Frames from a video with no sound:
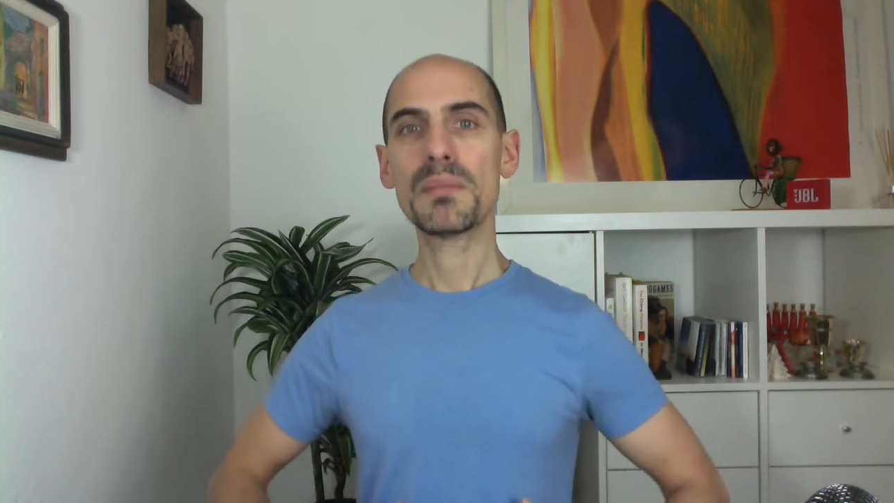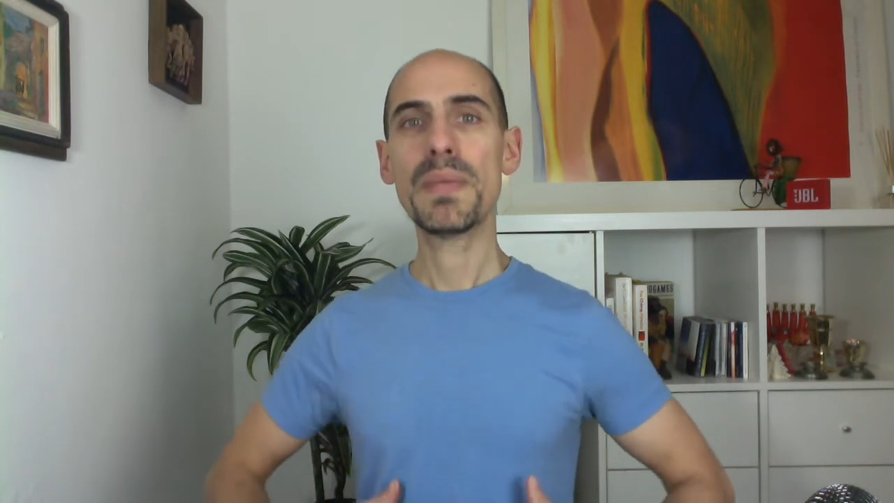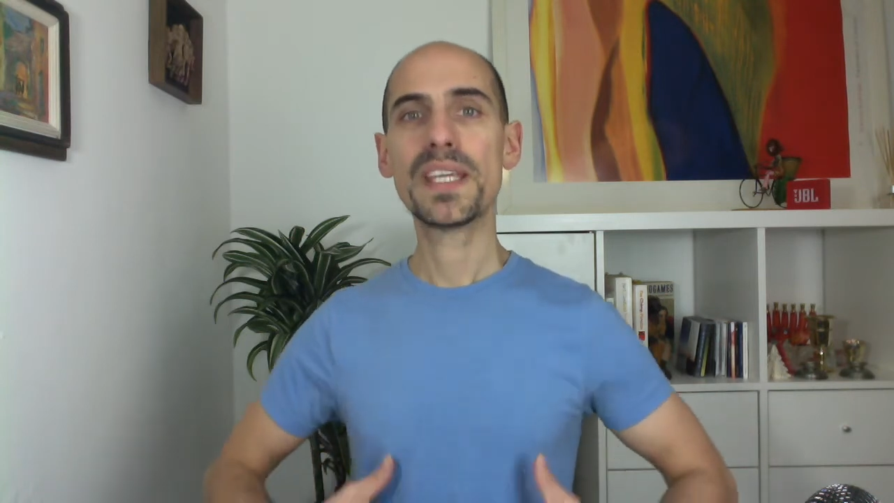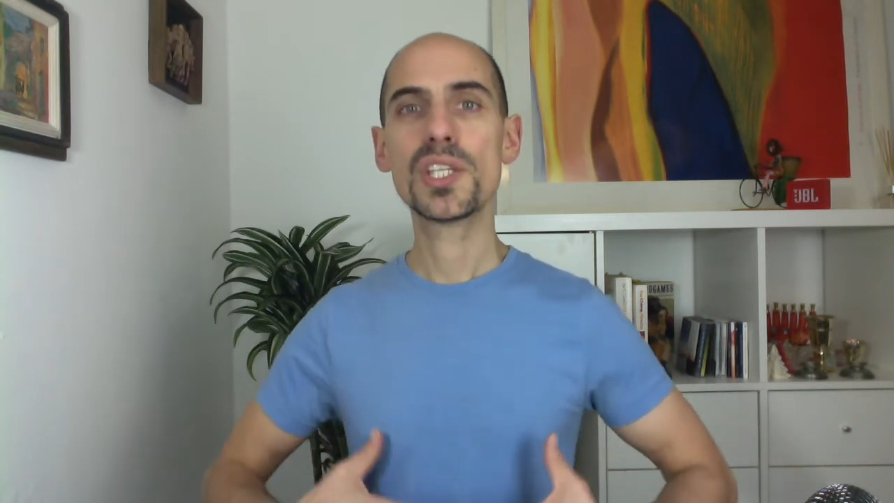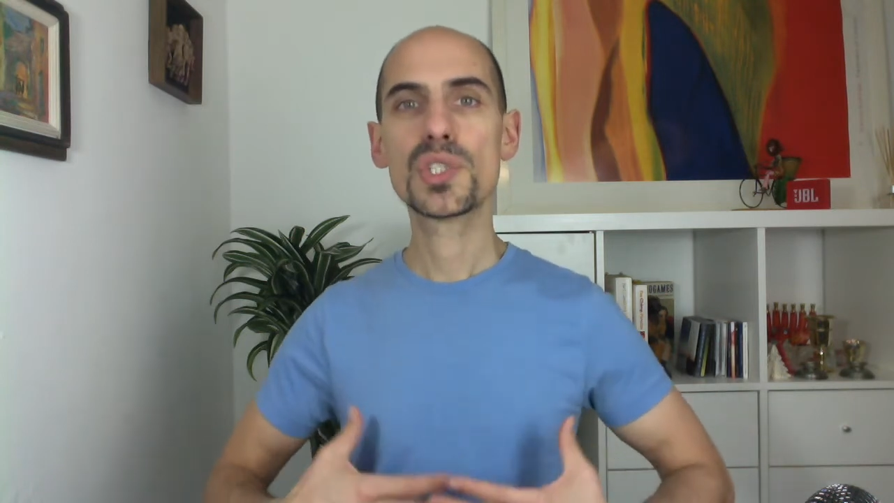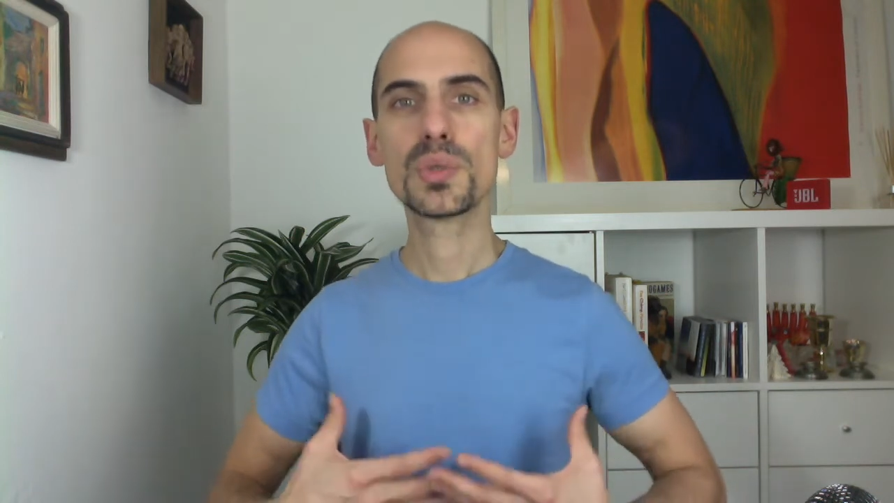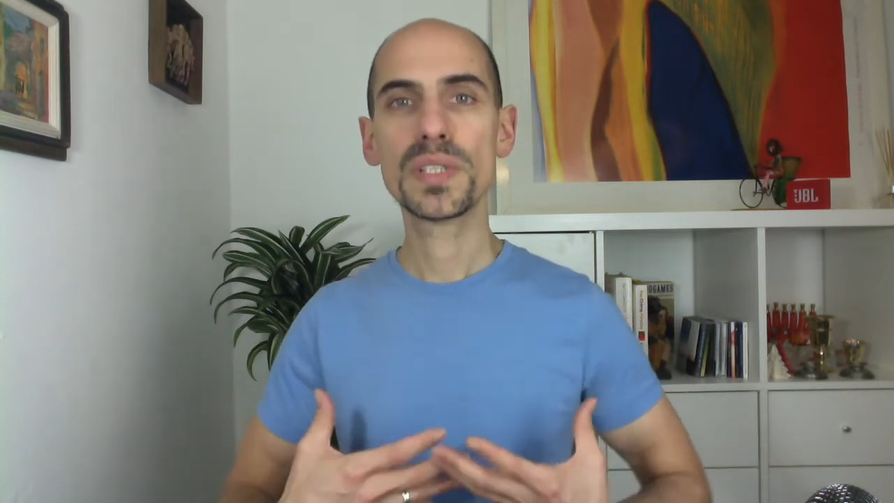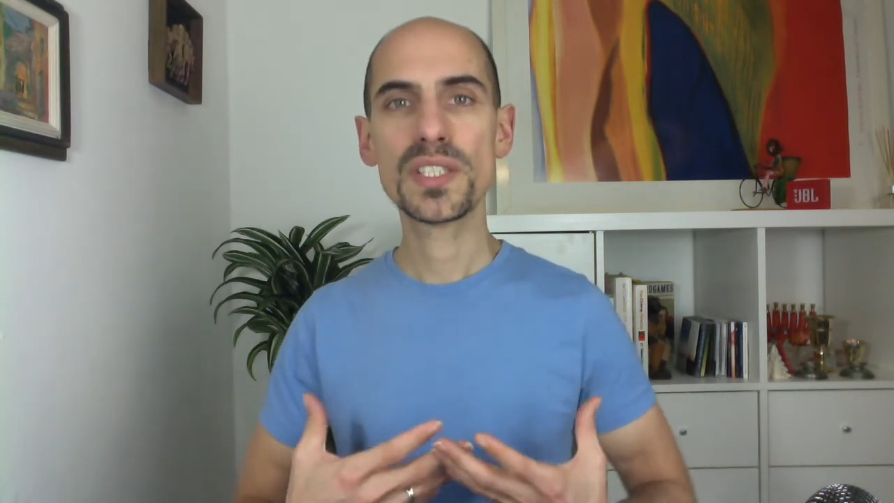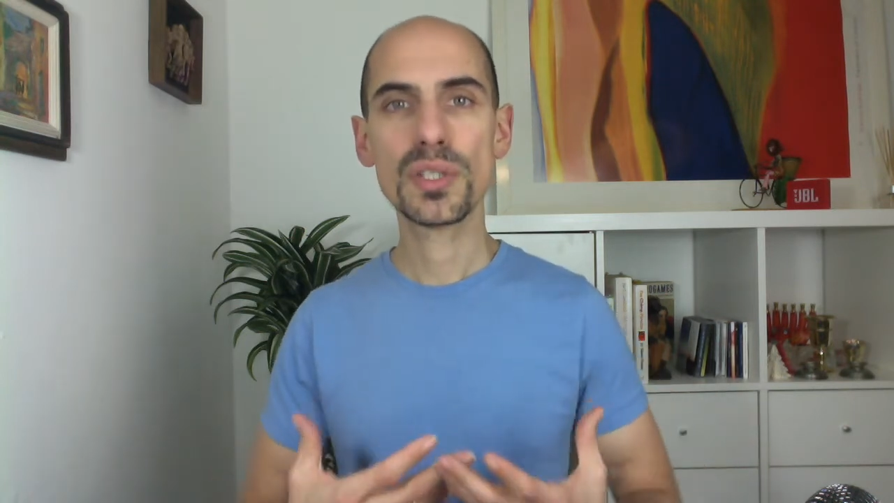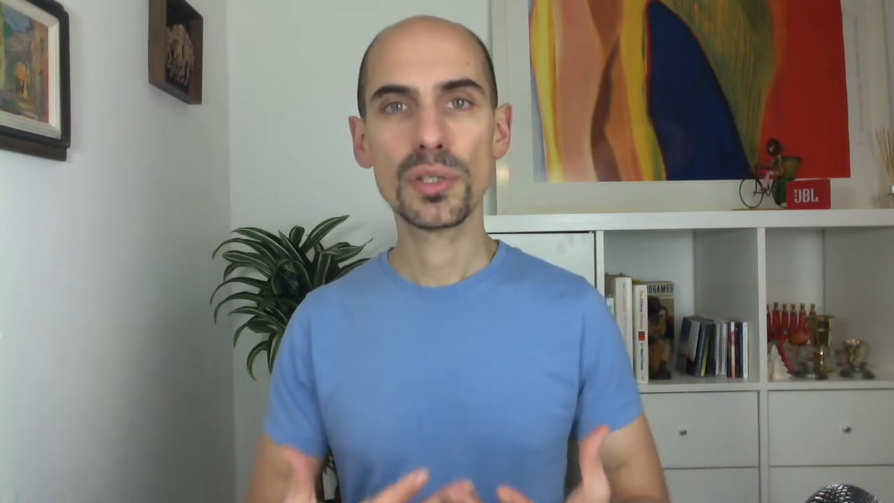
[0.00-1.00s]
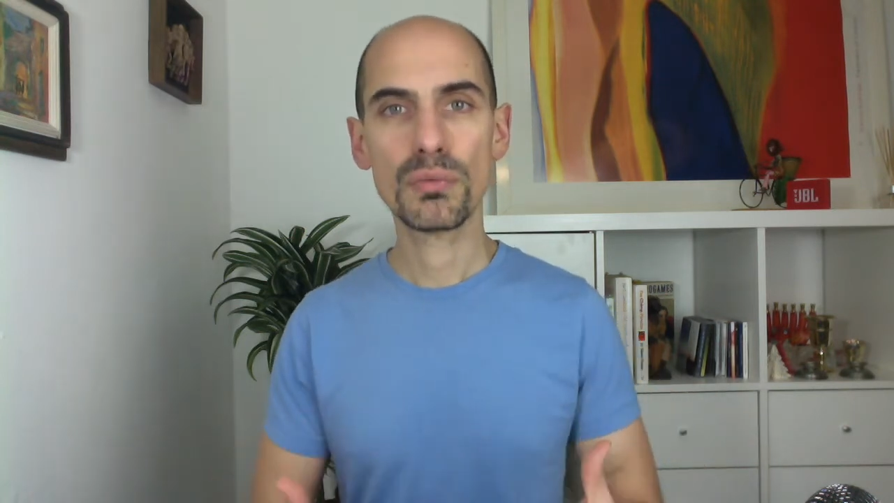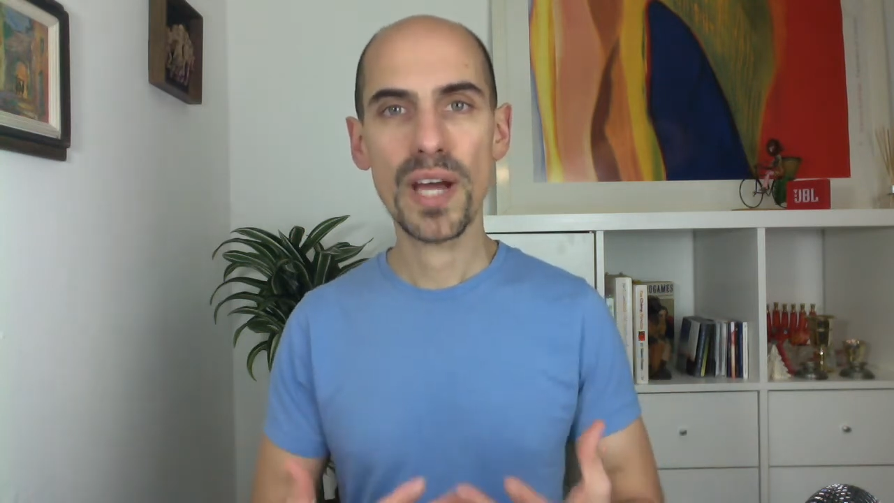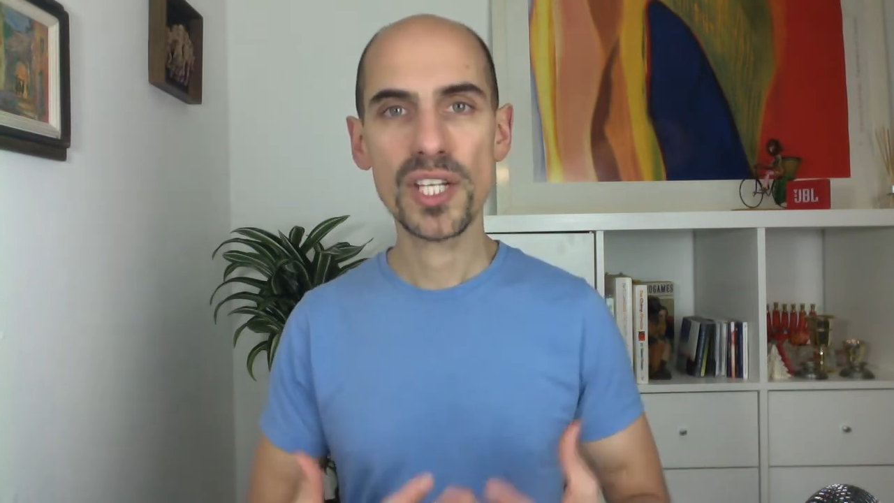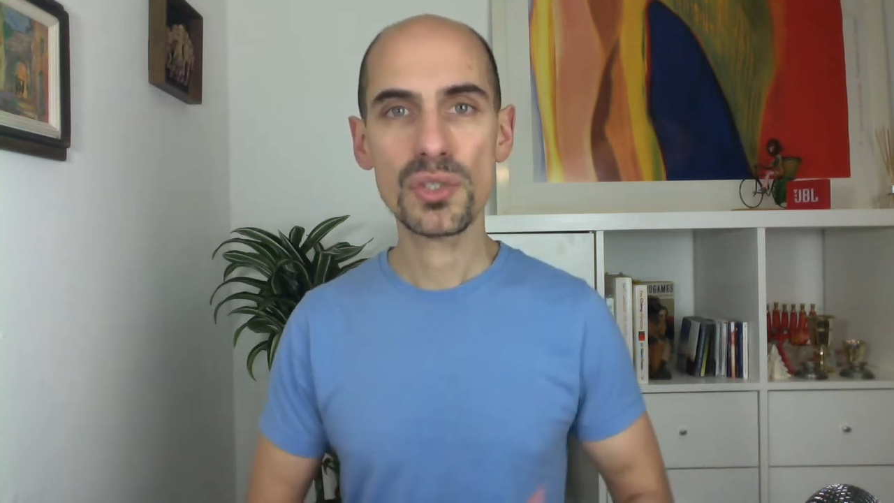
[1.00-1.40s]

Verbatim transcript: making sure that you're on the right